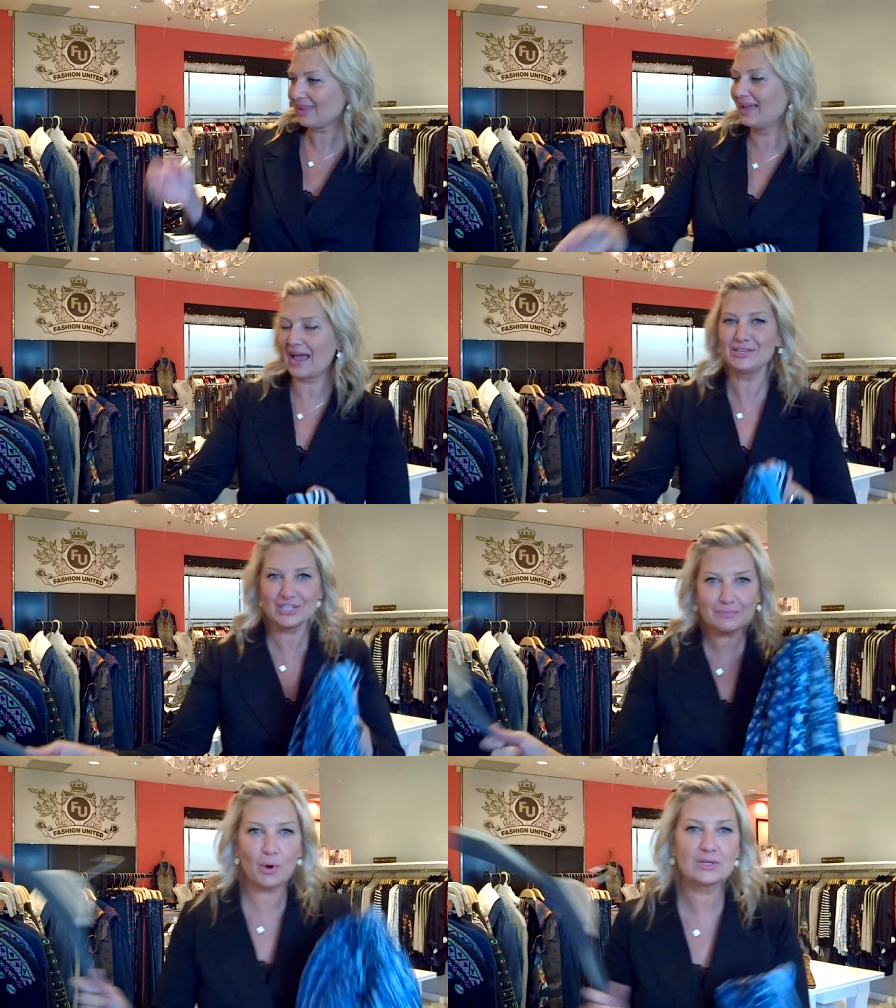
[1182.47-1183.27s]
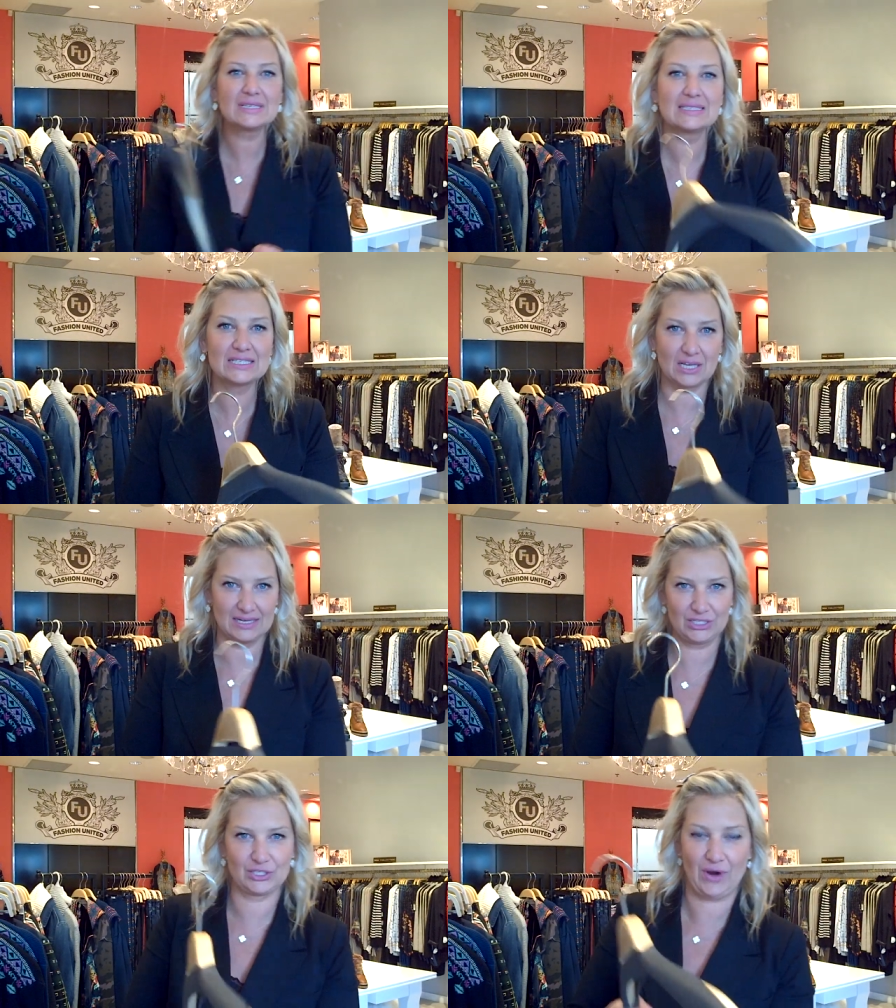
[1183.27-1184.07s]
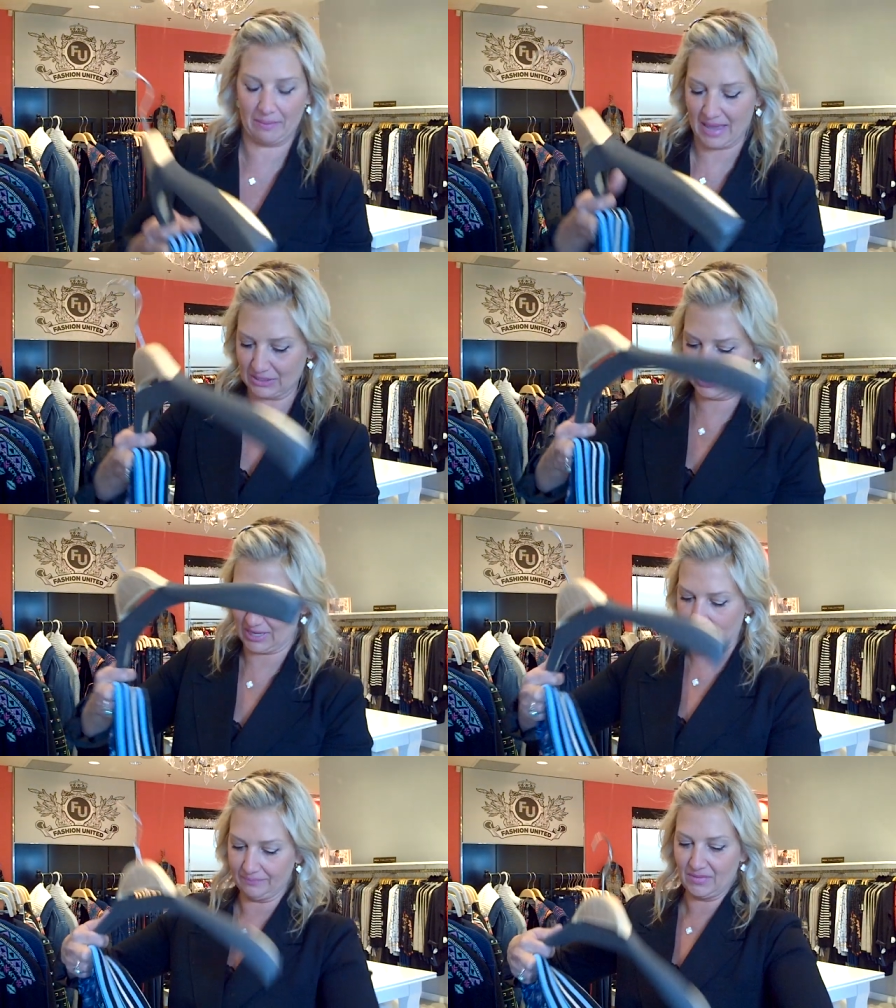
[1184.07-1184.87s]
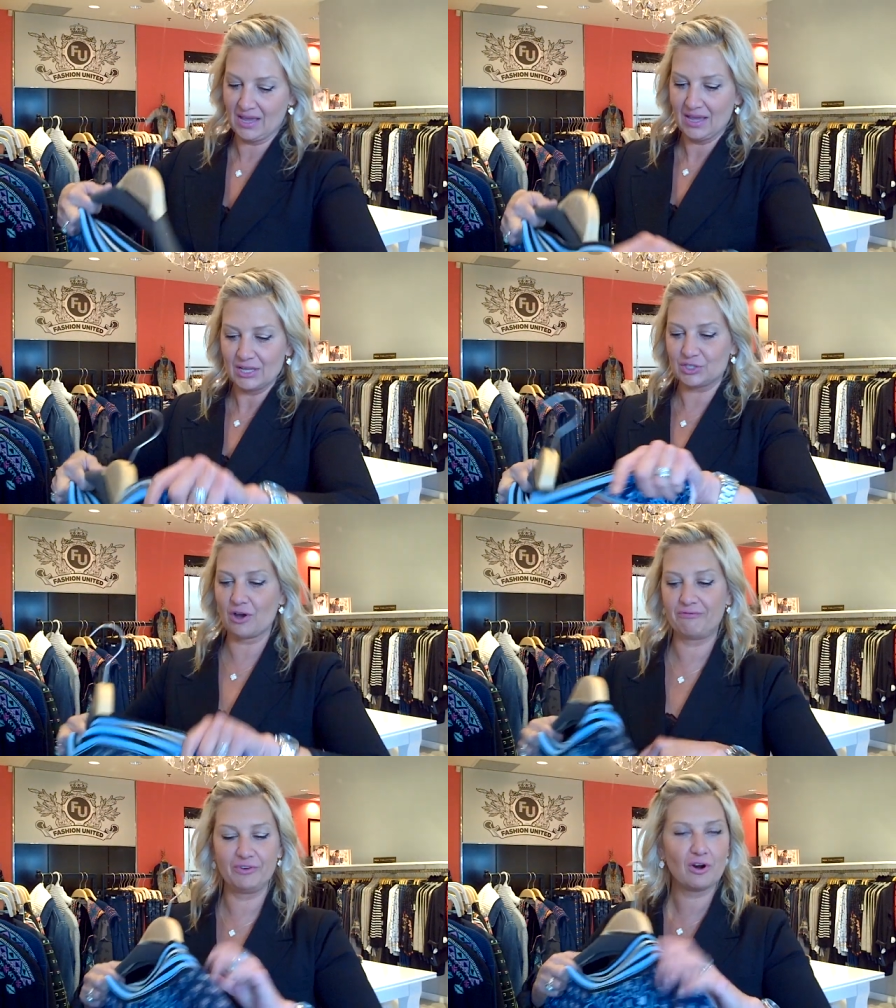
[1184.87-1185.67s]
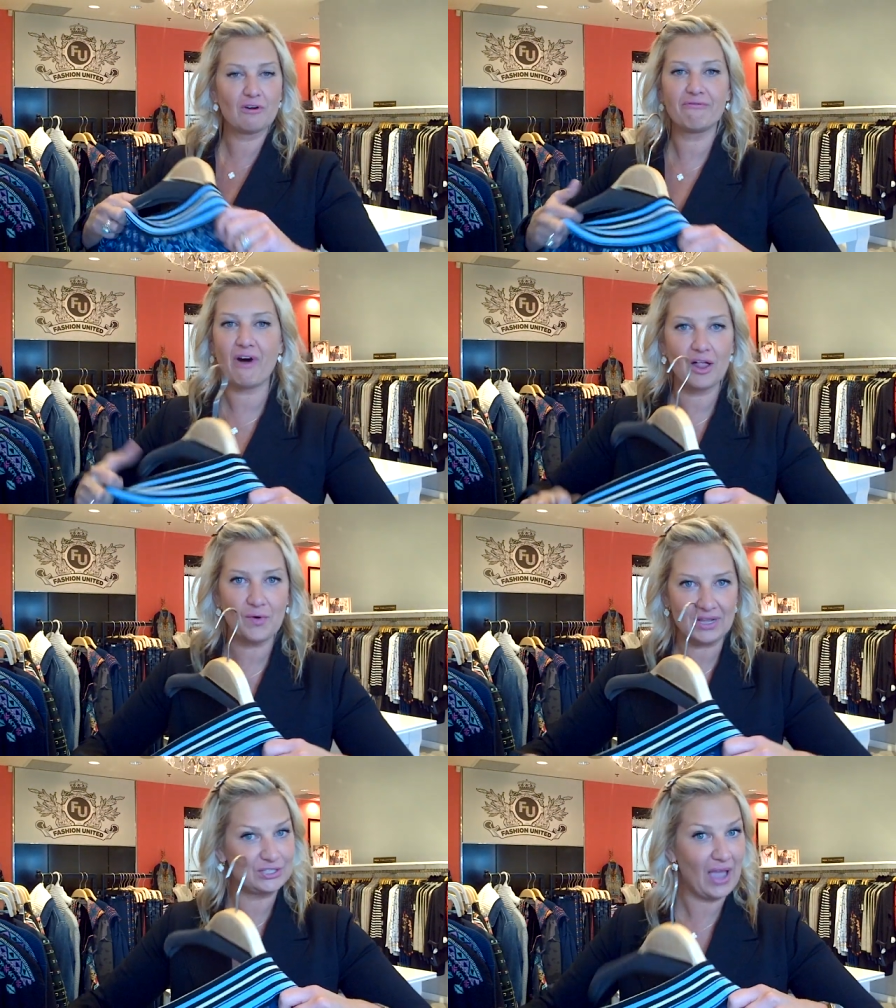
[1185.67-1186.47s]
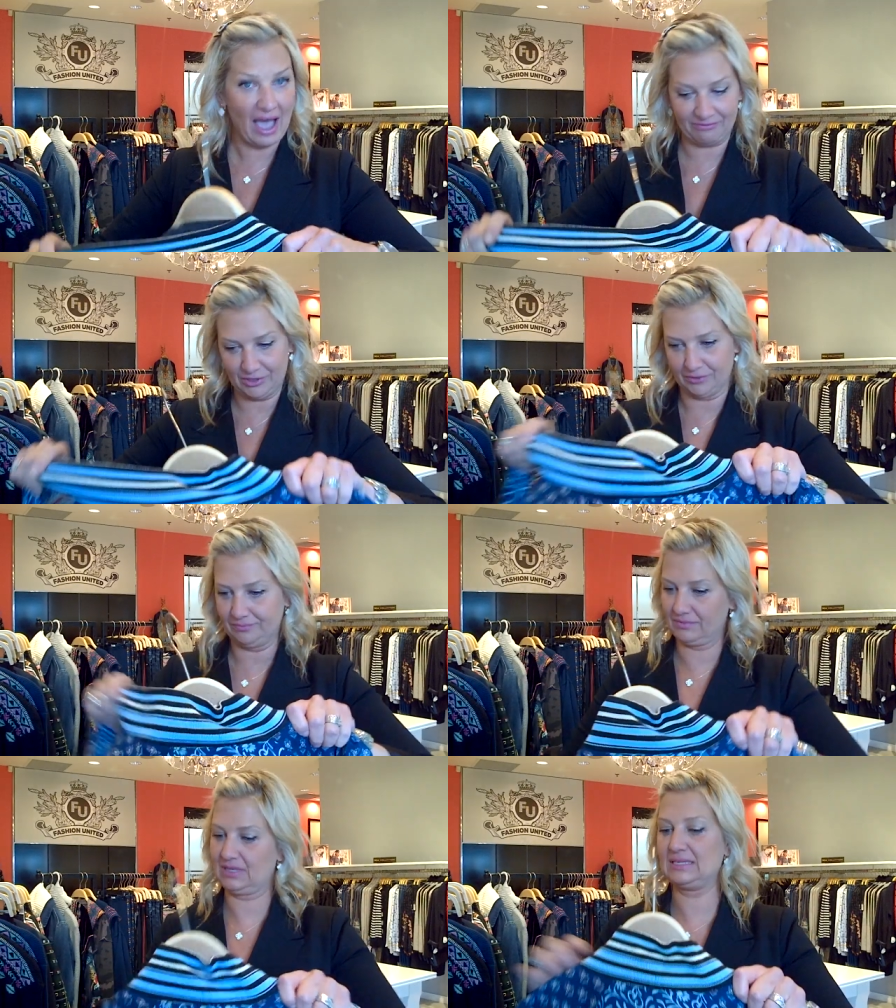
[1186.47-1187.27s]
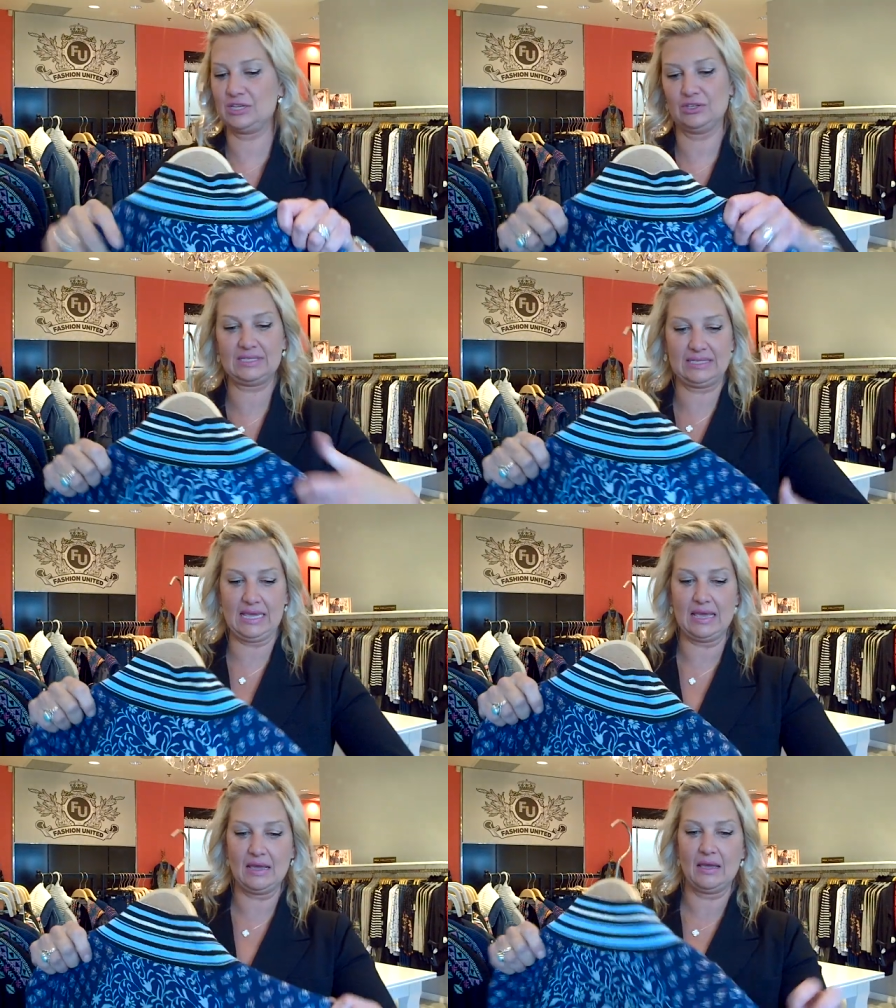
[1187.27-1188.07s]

And I just posted this on Instagram yesterday. So if you don't follow us, you have to, because then you'll see